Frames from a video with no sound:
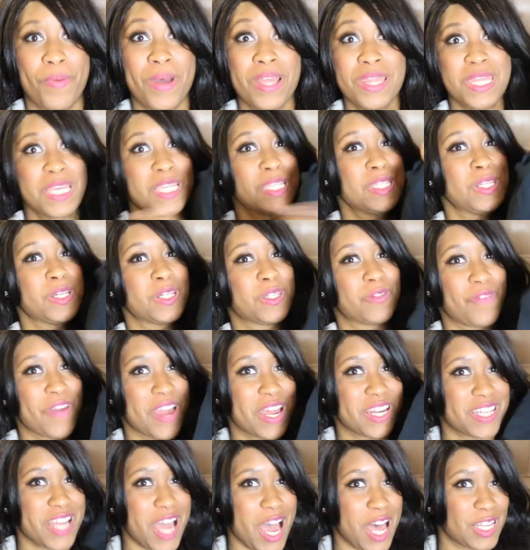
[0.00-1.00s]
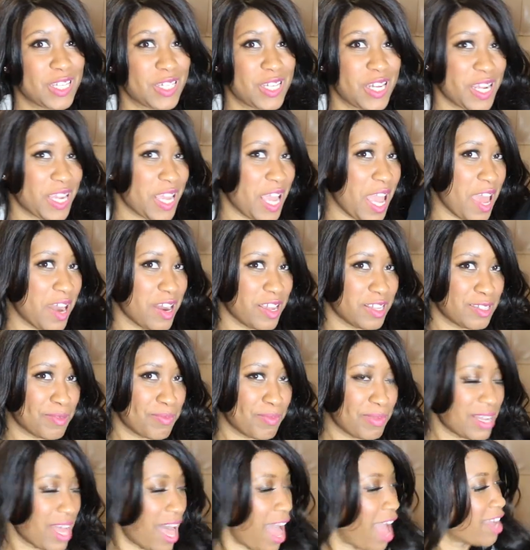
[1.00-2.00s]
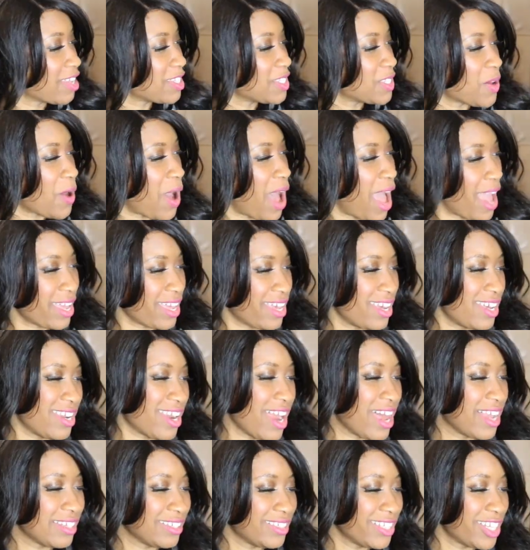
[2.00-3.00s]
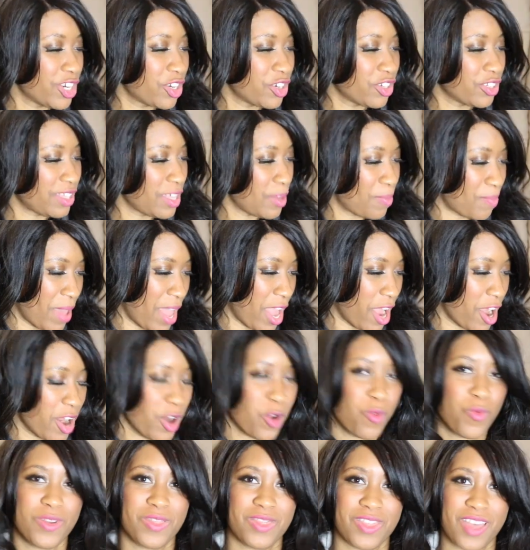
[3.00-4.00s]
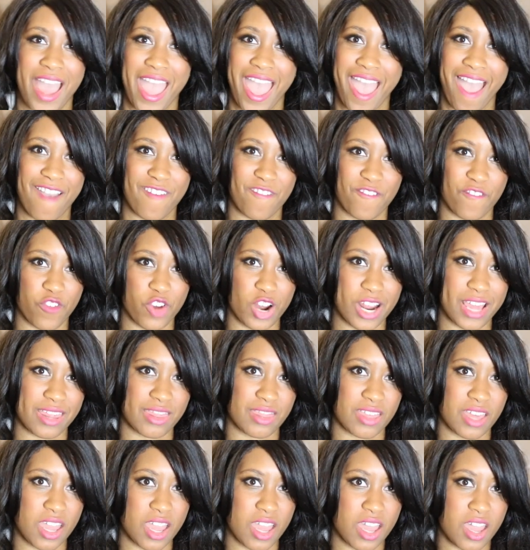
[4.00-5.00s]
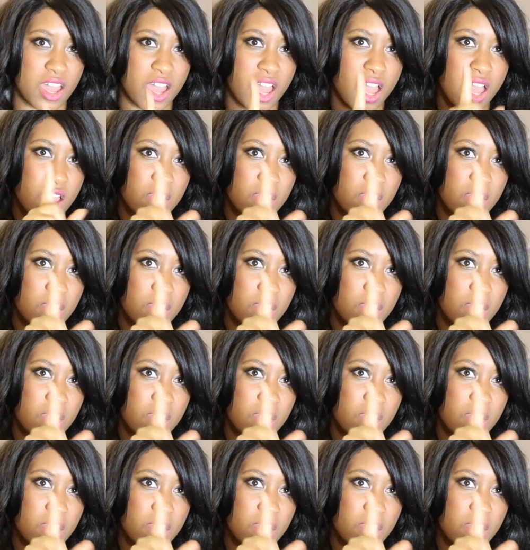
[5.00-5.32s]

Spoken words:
But this looks fantastic and it's black, so I could literally pair it with everything.